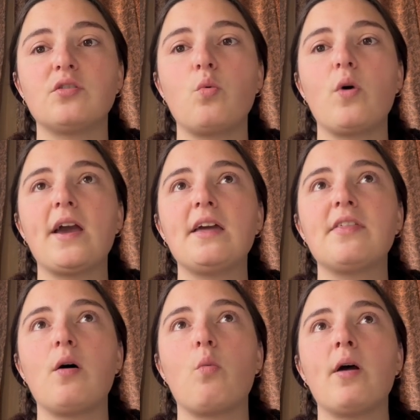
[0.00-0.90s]
The way
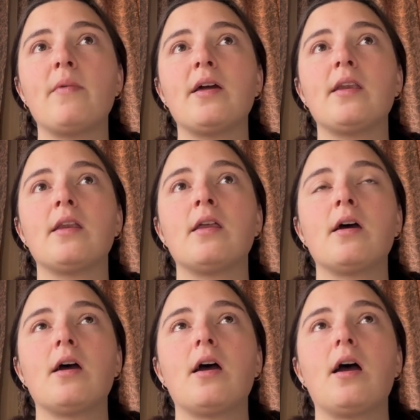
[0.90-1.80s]
that women
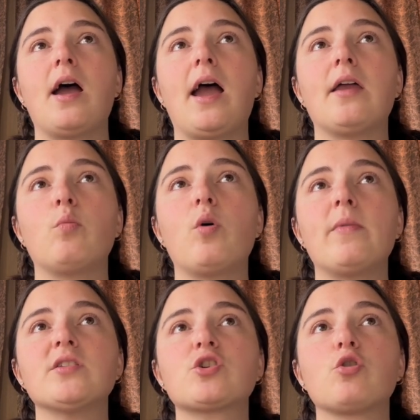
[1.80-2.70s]
and
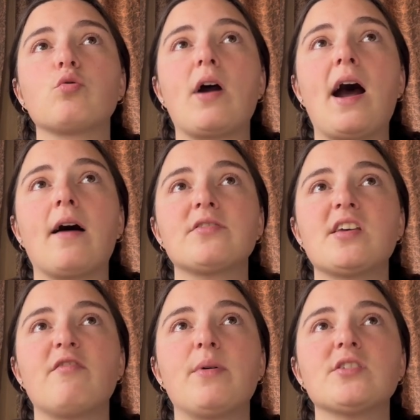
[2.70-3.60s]
women's crafts
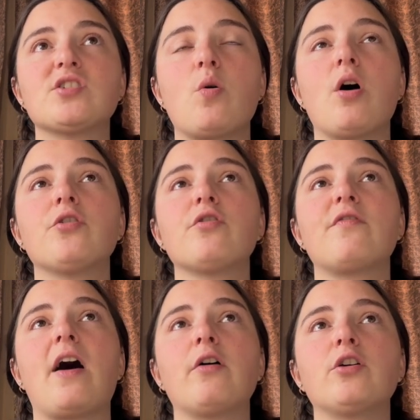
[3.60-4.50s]
have been so
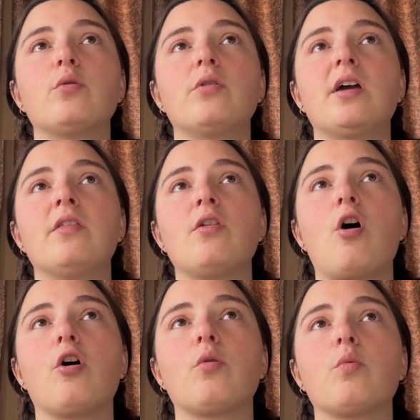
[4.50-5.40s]
undervalued in the
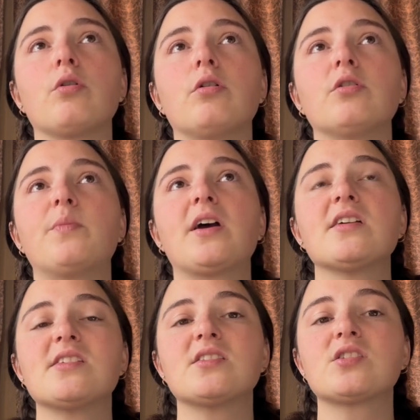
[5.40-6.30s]
art world
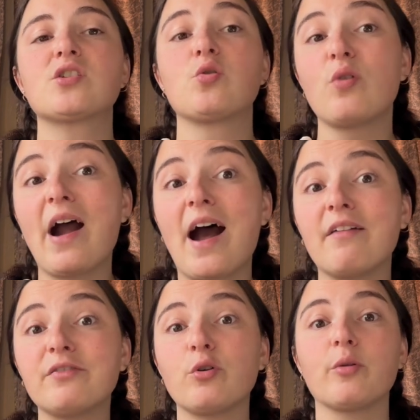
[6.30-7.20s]
because it's
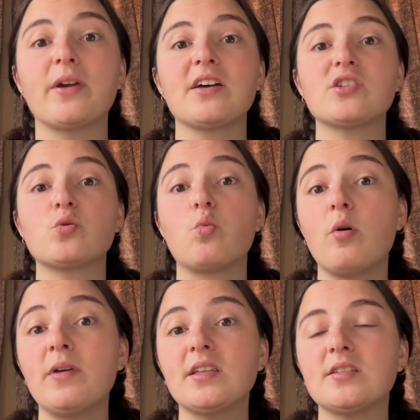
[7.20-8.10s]
craft or because it's
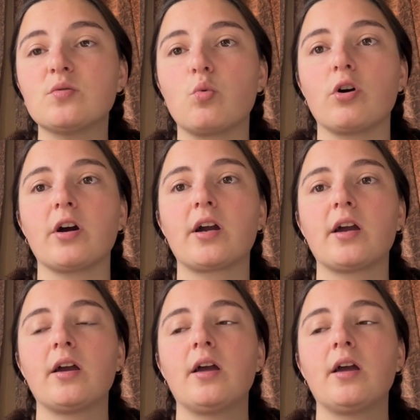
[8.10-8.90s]
women's work